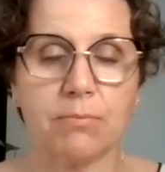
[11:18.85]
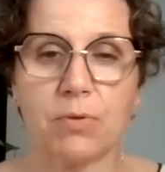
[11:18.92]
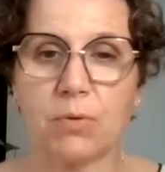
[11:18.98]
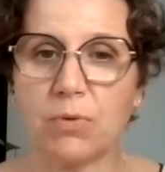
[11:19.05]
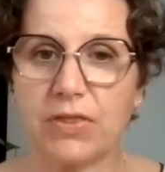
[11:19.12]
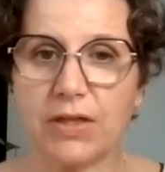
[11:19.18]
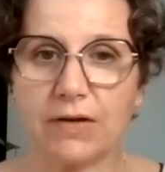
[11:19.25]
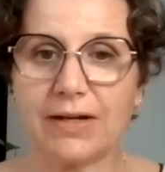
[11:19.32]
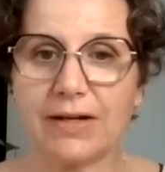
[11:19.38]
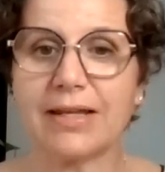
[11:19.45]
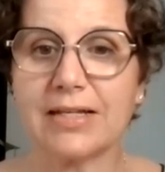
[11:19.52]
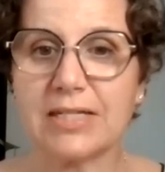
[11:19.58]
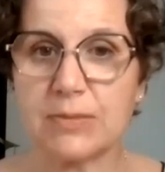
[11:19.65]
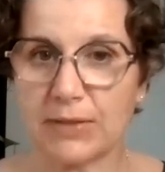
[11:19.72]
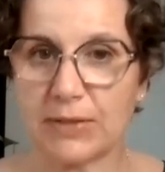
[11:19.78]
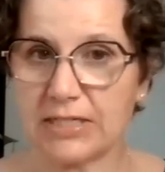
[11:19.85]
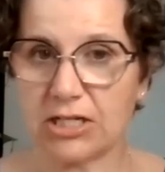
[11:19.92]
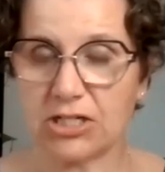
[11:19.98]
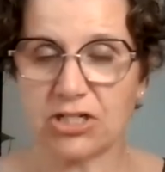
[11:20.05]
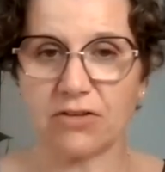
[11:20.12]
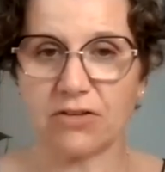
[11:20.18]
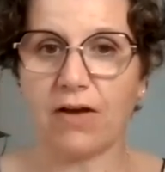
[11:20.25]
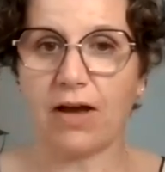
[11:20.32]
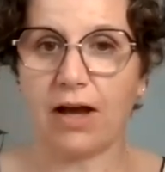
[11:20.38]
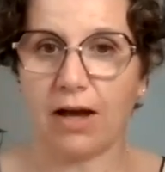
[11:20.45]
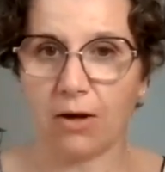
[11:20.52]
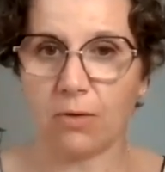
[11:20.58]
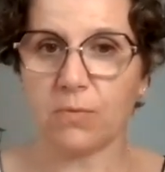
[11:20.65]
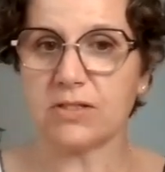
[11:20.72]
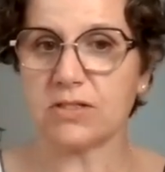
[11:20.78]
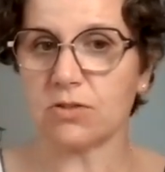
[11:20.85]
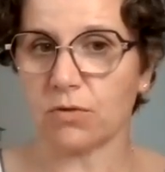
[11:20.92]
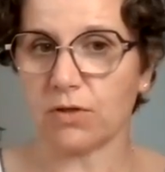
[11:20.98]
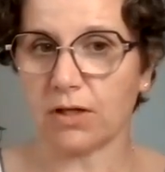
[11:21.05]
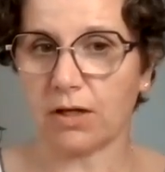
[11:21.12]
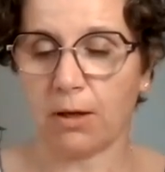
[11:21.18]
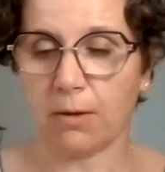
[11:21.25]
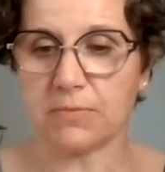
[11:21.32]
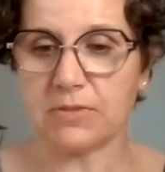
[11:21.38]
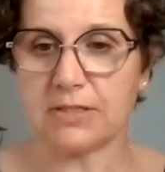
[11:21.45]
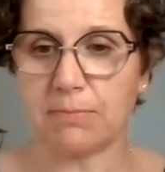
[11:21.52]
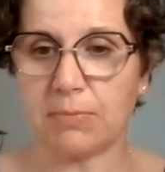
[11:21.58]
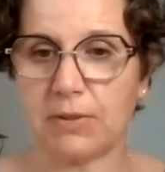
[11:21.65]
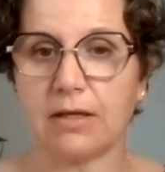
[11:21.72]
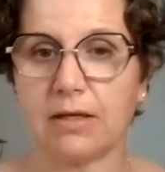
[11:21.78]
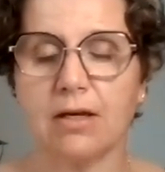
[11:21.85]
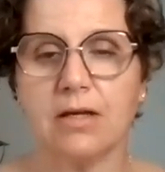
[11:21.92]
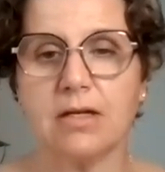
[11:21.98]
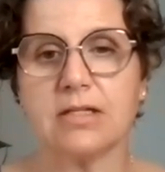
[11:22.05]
but without any expectation of how it's going to come to be.